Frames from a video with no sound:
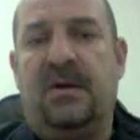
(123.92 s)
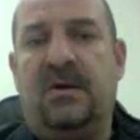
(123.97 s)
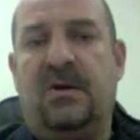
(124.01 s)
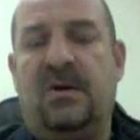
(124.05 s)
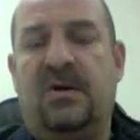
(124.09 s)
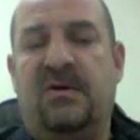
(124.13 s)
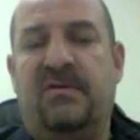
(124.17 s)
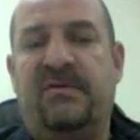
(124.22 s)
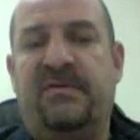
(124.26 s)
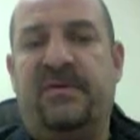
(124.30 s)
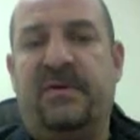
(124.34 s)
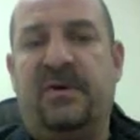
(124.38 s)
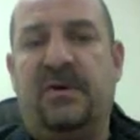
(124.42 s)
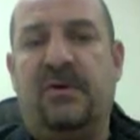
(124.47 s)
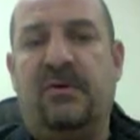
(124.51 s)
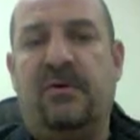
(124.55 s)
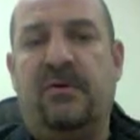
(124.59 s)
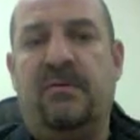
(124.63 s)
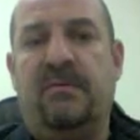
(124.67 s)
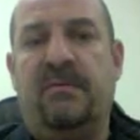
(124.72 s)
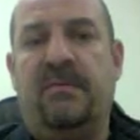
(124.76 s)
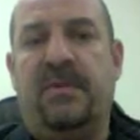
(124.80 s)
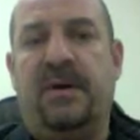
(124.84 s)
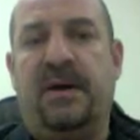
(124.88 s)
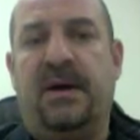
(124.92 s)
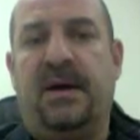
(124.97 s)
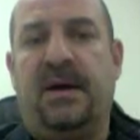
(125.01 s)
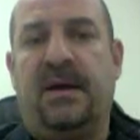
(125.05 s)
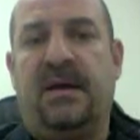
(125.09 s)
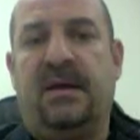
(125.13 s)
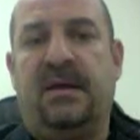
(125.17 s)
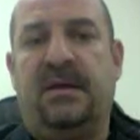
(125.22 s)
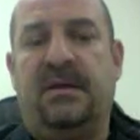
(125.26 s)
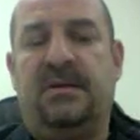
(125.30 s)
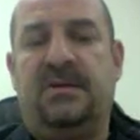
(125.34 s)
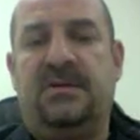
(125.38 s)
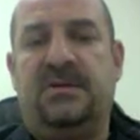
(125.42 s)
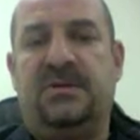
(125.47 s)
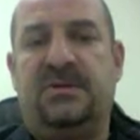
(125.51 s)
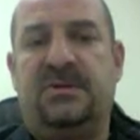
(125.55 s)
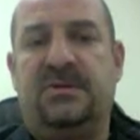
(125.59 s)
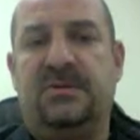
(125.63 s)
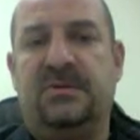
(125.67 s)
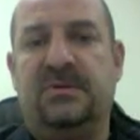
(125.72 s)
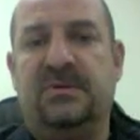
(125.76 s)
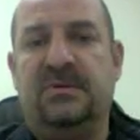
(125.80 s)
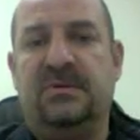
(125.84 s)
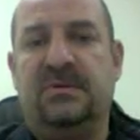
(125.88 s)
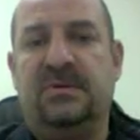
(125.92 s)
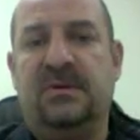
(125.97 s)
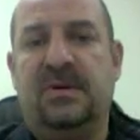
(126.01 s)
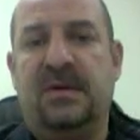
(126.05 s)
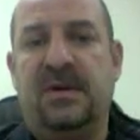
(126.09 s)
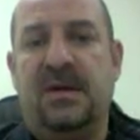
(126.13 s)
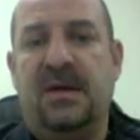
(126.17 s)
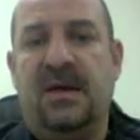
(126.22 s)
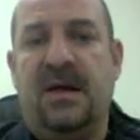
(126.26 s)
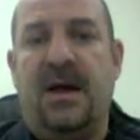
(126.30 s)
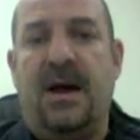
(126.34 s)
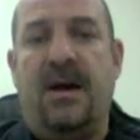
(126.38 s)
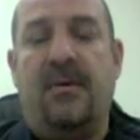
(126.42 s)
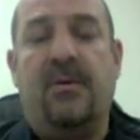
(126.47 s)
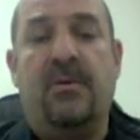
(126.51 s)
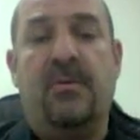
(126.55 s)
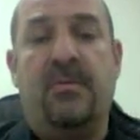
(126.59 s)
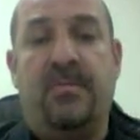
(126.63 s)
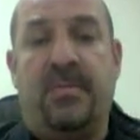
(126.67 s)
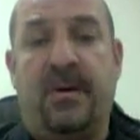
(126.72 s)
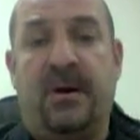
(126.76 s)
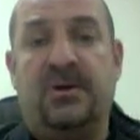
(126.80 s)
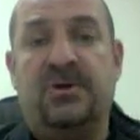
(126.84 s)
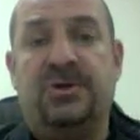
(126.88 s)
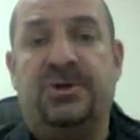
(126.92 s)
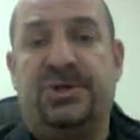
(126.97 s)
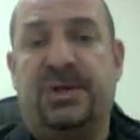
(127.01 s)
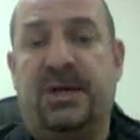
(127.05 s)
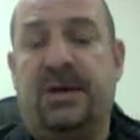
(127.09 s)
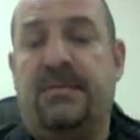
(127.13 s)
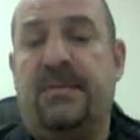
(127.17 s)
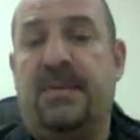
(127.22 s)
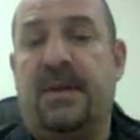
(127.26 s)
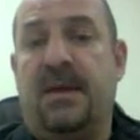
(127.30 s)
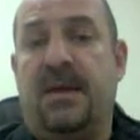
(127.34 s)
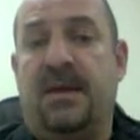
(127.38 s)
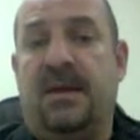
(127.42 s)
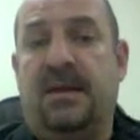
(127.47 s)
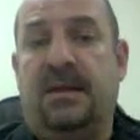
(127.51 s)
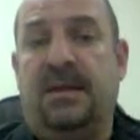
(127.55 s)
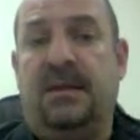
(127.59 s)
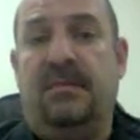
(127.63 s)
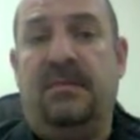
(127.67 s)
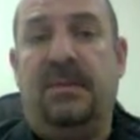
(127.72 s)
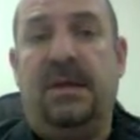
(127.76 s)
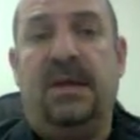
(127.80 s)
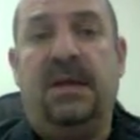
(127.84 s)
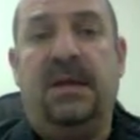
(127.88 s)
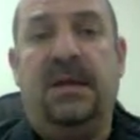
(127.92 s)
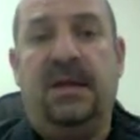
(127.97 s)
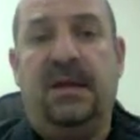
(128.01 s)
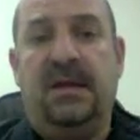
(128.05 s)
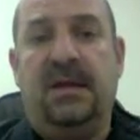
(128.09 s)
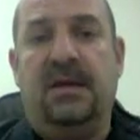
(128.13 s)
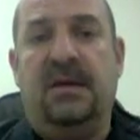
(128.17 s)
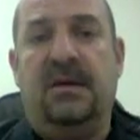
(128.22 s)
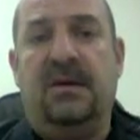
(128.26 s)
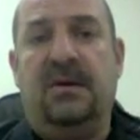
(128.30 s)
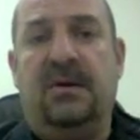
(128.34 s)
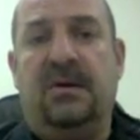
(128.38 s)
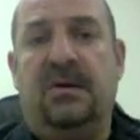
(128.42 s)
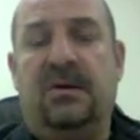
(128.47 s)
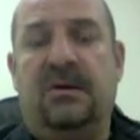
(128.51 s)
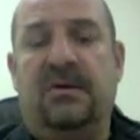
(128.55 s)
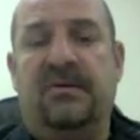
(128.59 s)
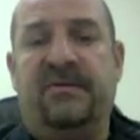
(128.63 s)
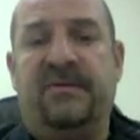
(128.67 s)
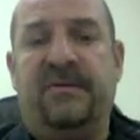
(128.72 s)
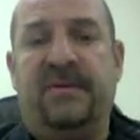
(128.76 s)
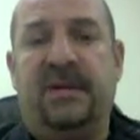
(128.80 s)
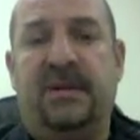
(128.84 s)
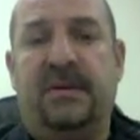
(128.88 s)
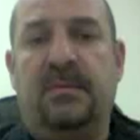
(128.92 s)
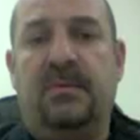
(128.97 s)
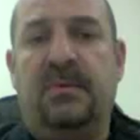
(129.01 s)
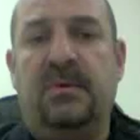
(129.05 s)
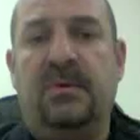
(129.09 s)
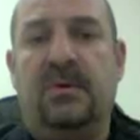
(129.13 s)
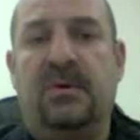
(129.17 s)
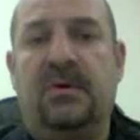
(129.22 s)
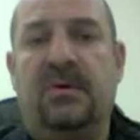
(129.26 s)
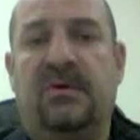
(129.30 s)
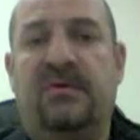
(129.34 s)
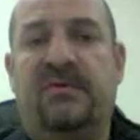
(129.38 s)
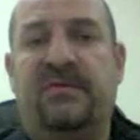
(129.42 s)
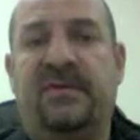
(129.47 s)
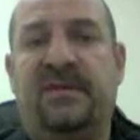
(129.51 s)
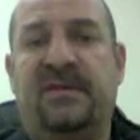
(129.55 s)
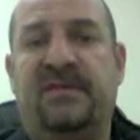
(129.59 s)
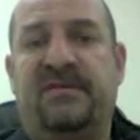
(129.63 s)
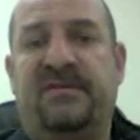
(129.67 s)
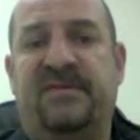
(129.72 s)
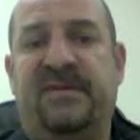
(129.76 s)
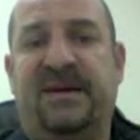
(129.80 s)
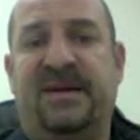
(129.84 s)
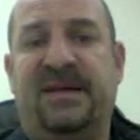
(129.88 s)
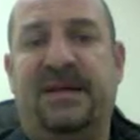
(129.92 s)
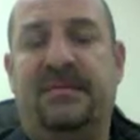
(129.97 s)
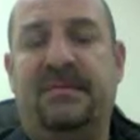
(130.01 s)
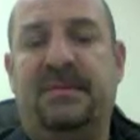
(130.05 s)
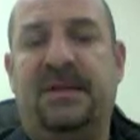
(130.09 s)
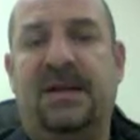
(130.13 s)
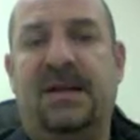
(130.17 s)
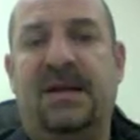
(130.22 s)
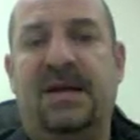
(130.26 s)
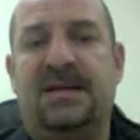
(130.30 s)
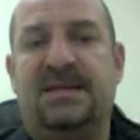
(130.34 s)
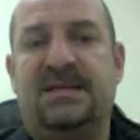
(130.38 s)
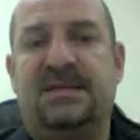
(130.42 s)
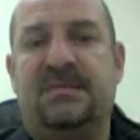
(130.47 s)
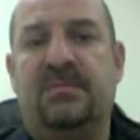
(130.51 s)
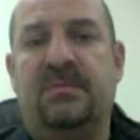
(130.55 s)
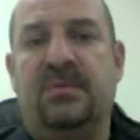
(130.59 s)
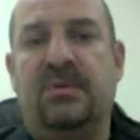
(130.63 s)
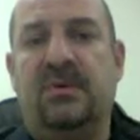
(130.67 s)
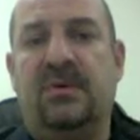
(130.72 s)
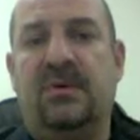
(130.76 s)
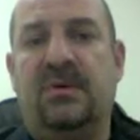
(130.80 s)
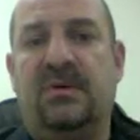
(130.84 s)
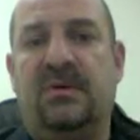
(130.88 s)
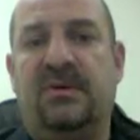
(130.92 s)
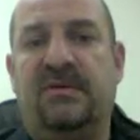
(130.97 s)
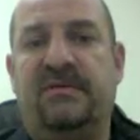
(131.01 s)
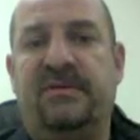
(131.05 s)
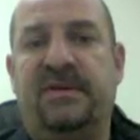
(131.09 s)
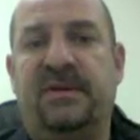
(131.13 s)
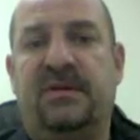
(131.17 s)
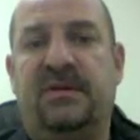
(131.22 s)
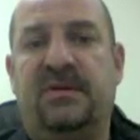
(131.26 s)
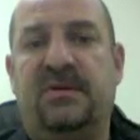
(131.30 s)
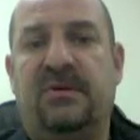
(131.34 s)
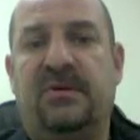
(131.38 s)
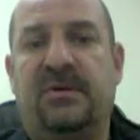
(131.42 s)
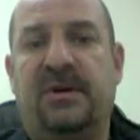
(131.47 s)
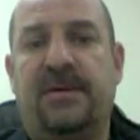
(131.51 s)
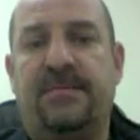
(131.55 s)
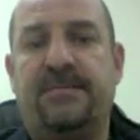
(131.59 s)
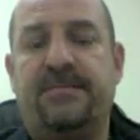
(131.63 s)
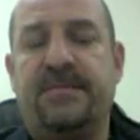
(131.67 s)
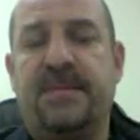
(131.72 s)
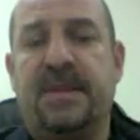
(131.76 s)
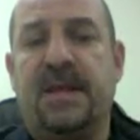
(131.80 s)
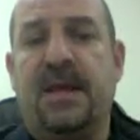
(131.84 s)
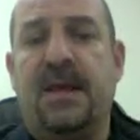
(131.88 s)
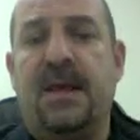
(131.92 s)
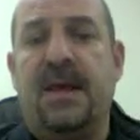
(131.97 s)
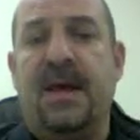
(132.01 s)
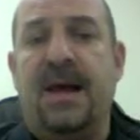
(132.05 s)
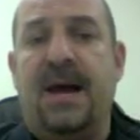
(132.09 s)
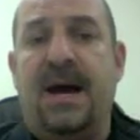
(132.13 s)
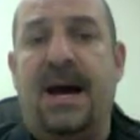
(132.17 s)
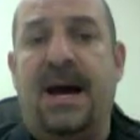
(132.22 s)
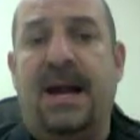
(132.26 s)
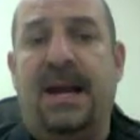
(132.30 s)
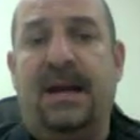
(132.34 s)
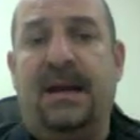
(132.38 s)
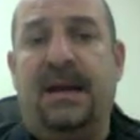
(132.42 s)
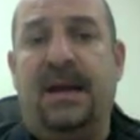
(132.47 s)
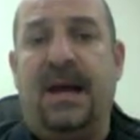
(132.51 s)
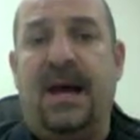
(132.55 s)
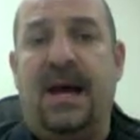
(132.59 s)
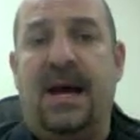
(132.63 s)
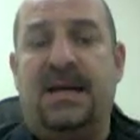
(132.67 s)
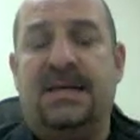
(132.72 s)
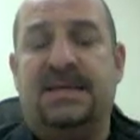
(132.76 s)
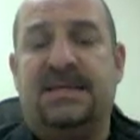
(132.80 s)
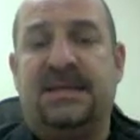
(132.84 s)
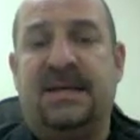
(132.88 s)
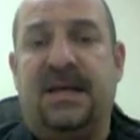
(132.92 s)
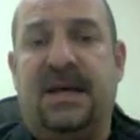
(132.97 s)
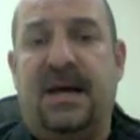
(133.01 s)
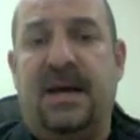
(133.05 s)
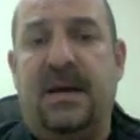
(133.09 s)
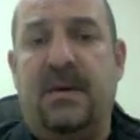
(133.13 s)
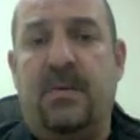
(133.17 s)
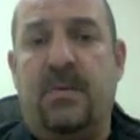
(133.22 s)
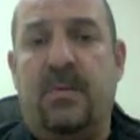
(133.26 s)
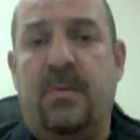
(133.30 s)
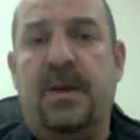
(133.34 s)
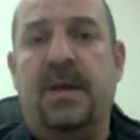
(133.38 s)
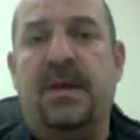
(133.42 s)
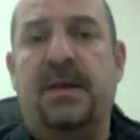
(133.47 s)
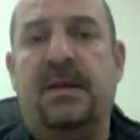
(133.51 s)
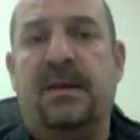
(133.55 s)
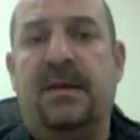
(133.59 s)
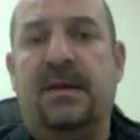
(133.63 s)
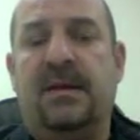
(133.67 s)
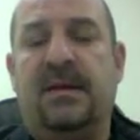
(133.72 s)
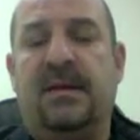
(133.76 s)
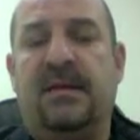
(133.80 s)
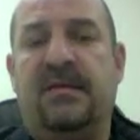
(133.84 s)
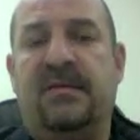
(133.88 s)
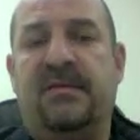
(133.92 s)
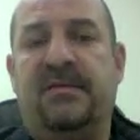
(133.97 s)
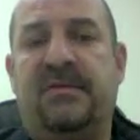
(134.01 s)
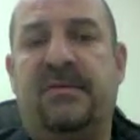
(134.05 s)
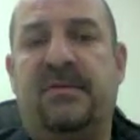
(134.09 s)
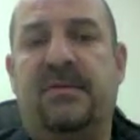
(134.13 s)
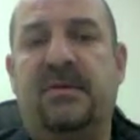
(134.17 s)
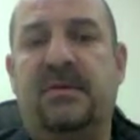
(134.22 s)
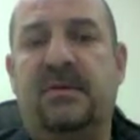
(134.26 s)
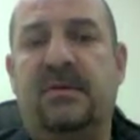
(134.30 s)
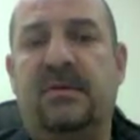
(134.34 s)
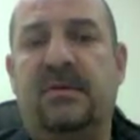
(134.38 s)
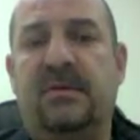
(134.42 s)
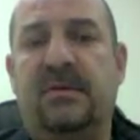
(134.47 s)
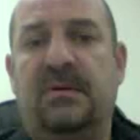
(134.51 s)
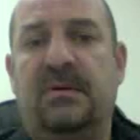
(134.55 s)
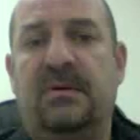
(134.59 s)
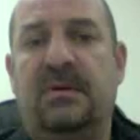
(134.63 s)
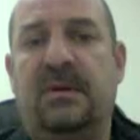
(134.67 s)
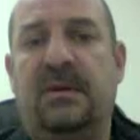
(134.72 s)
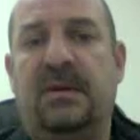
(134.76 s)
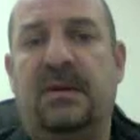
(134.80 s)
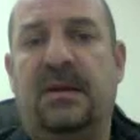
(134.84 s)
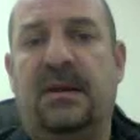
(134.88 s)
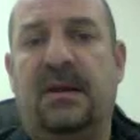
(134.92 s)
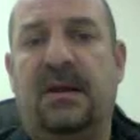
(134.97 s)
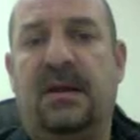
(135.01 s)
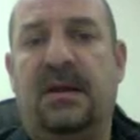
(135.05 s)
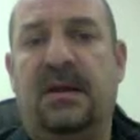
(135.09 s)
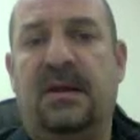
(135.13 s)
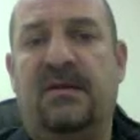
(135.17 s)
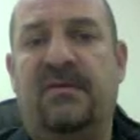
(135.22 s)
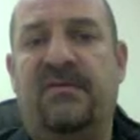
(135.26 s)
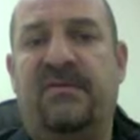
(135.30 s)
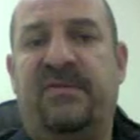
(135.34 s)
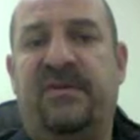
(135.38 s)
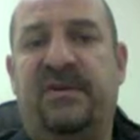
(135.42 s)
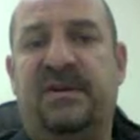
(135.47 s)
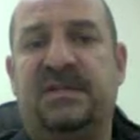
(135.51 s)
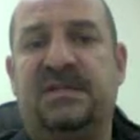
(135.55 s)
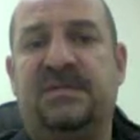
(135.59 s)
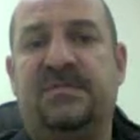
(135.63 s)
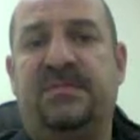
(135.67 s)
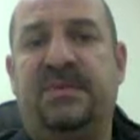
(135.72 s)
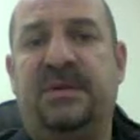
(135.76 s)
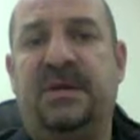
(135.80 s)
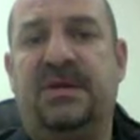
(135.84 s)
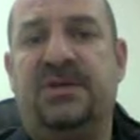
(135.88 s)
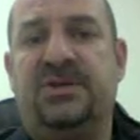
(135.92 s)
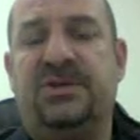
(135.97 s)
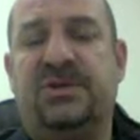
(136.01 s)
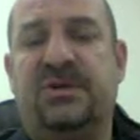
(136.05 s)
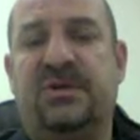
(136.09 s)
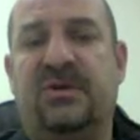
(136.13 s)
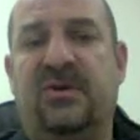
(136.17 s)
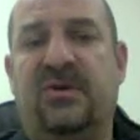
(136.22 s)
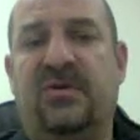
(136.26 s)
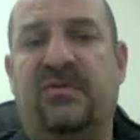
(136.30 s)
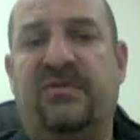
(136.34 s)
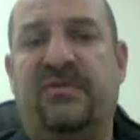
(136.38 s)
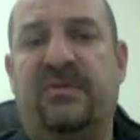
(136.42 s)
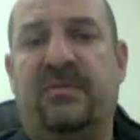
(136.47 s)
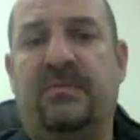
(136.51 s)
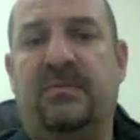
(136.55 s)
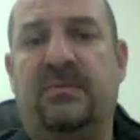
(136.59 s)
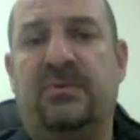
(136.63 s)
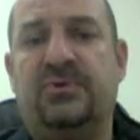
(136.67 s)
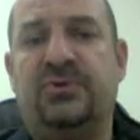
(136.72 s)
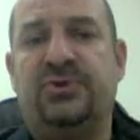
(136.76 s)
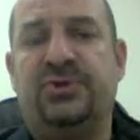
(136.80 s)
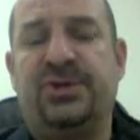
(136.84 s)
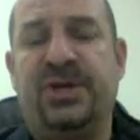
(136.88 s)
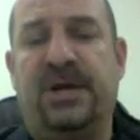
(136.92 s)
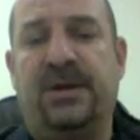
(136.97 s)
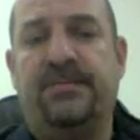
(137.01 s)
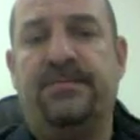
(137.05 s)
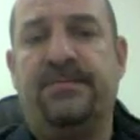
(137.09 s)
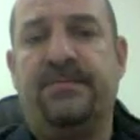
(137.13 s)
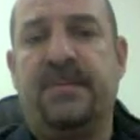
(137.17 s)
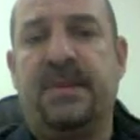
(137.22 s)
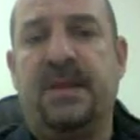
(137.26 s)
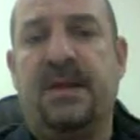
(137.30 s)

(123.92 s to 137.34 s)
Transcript: comfort going back to our parsha, the beginning of the book of Devarim, the last book of the Torah. And as I read through the first speech of Moshe,